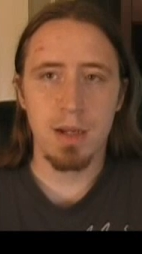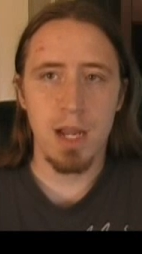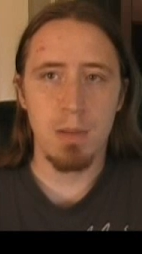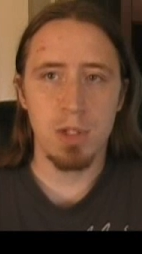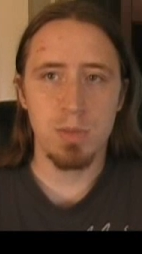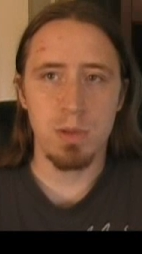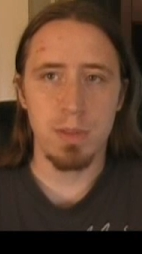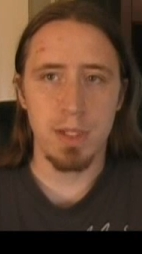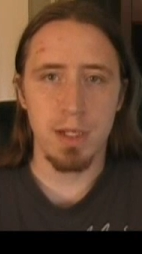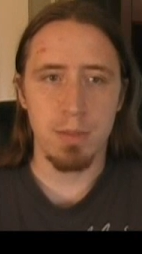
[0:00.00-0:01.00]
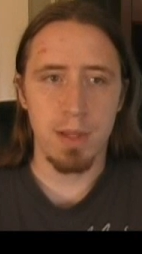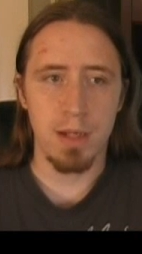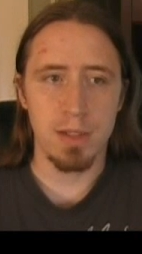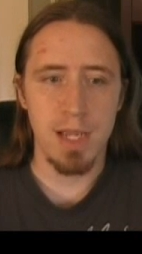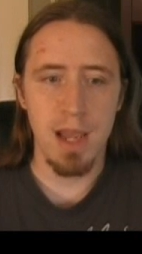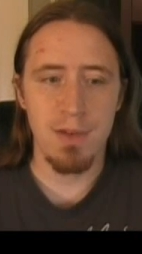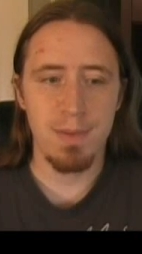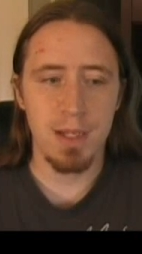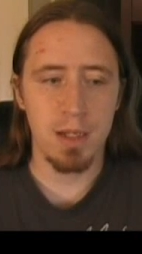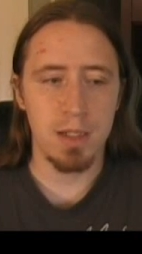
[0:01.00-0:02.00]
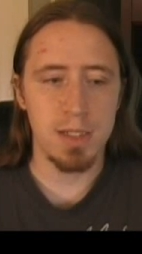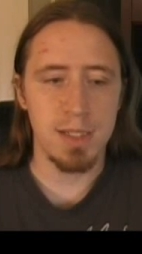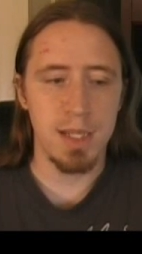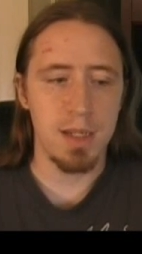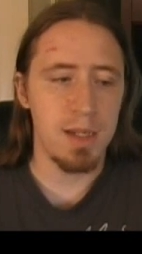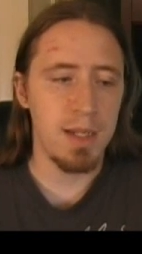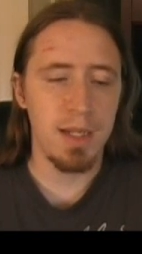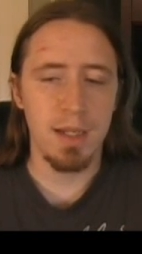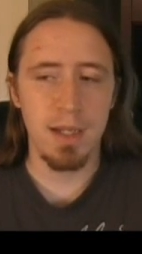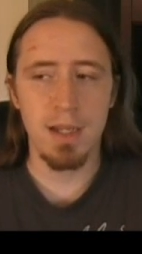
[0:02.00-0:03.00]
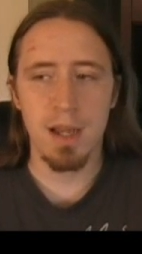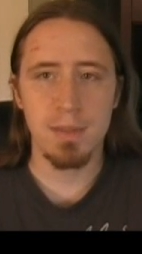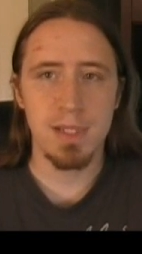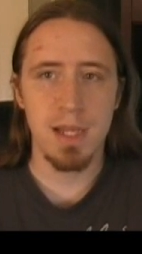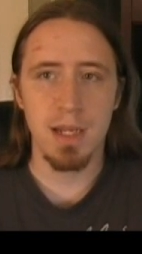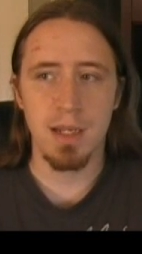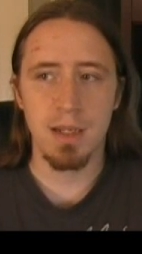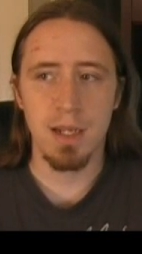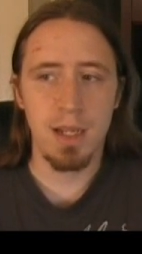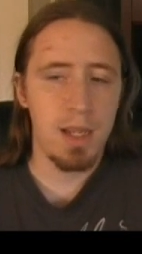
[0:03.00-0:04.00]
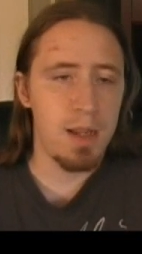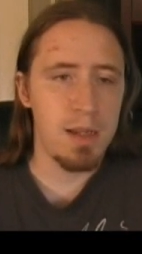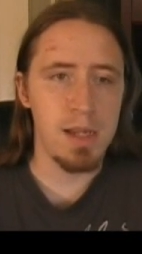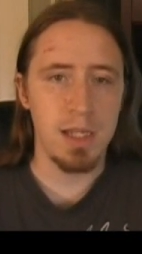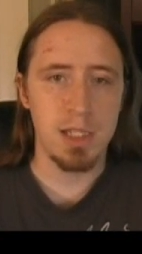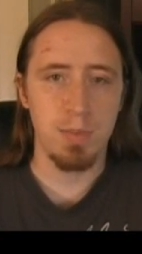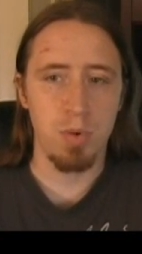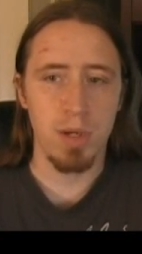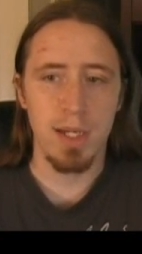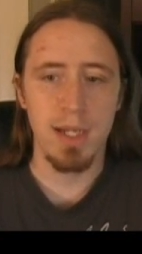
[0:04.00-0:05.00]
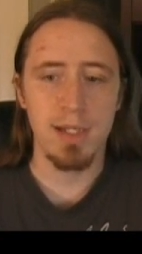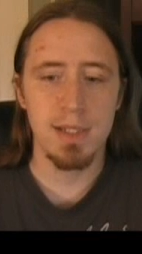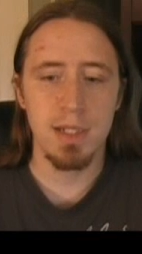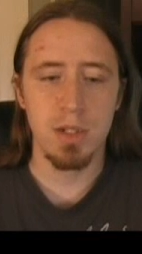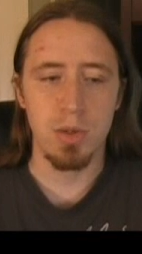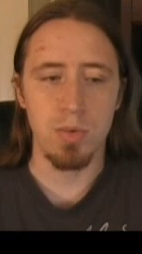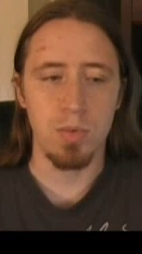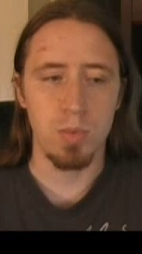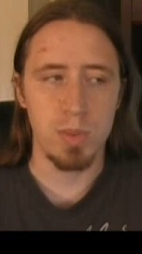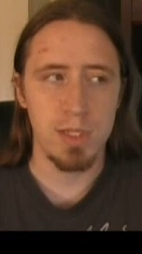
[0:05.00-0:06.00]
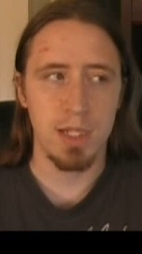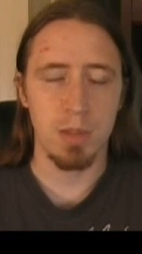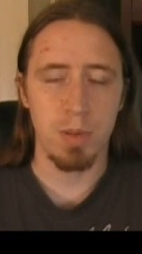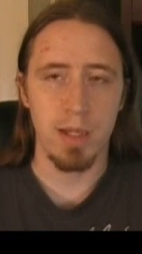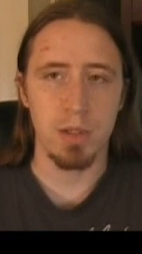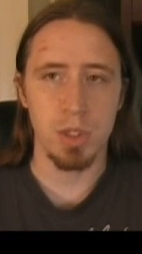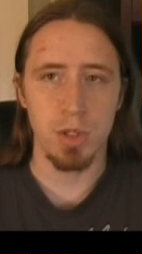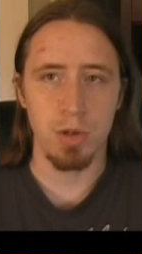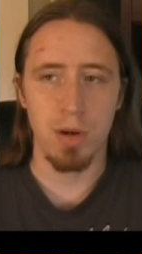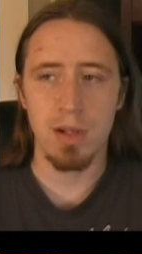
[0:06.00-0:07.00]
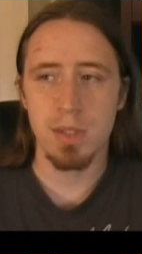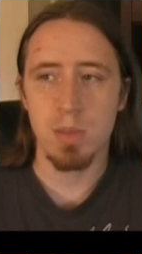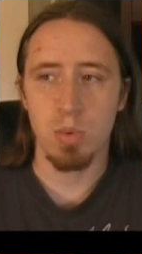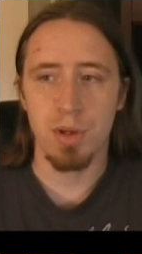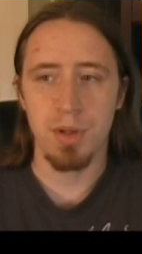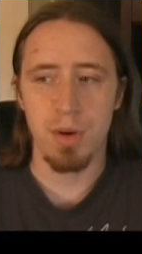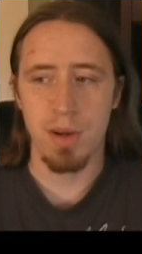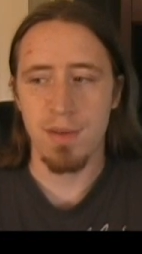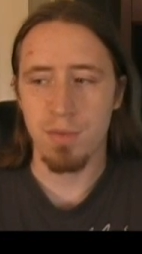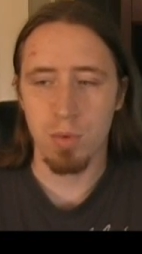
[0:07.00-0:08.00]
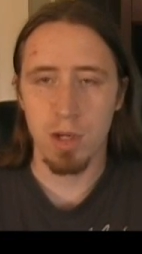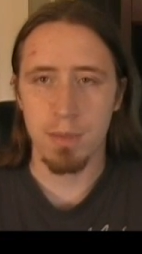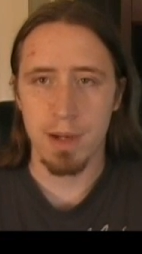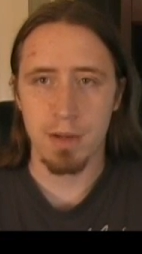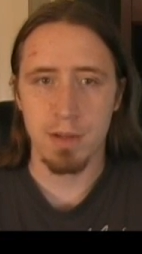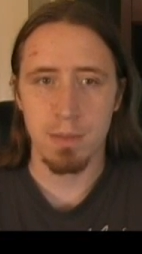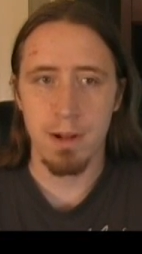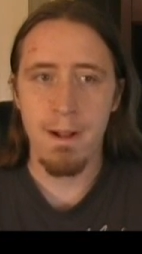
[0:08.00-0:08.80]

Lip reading: on how much mobility the players have, because in a D&D type setting, it's pretty easy to stick the players underground somewhere and you don't have to worry about them.